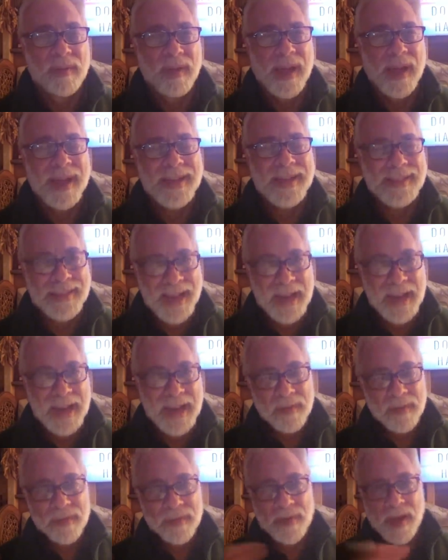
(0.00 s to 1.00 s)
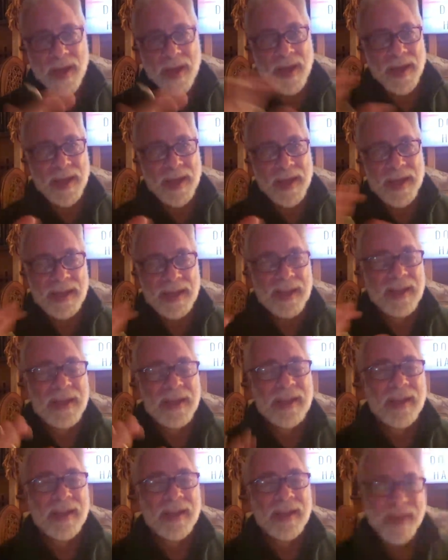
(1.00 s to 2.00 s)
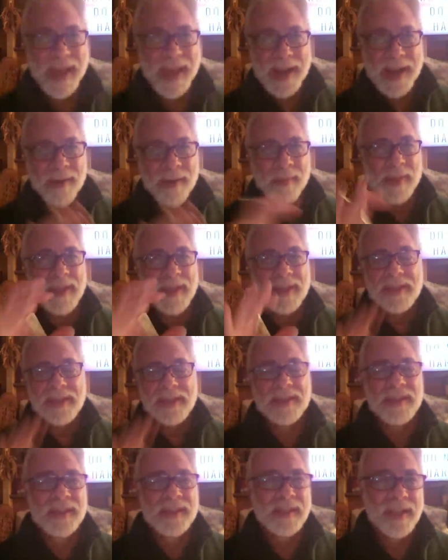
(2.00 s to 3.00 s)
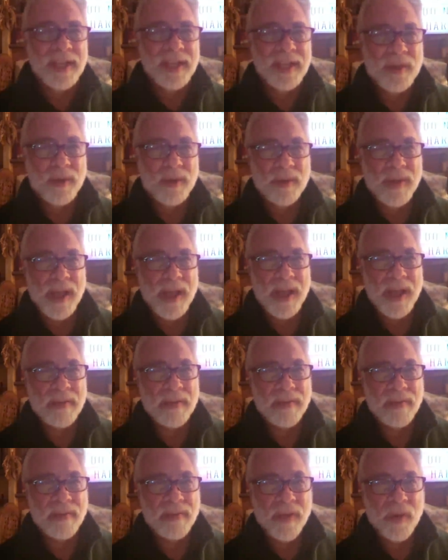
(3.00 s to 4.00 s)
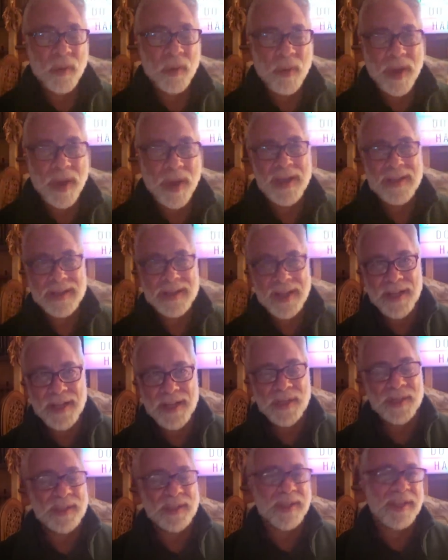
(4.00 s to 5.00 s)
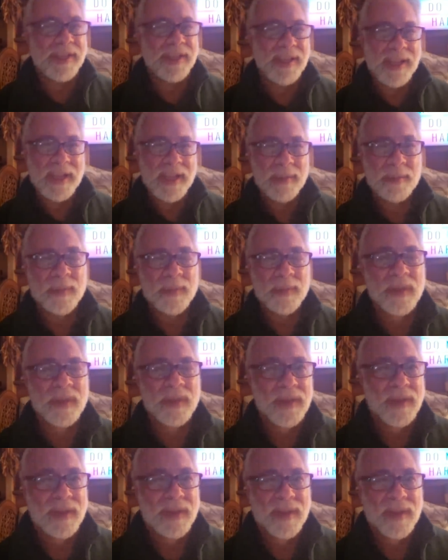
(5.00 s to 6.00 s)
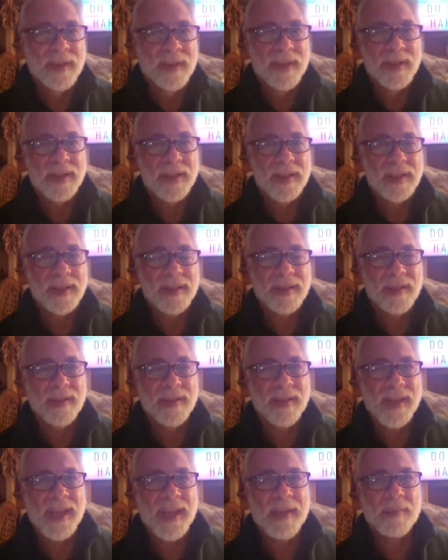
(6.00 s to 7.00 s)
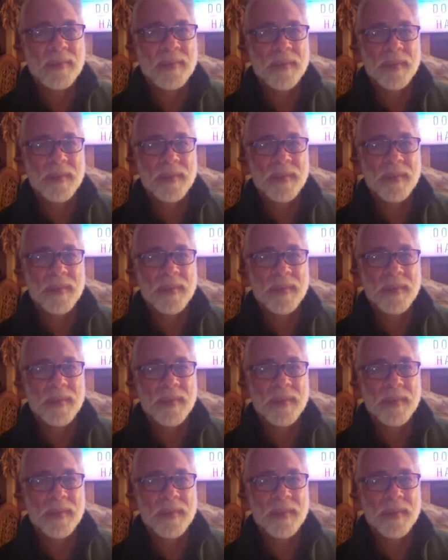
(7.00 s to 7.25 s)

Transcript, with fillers: identify the enemies in your life. Otherwise, they just keep keep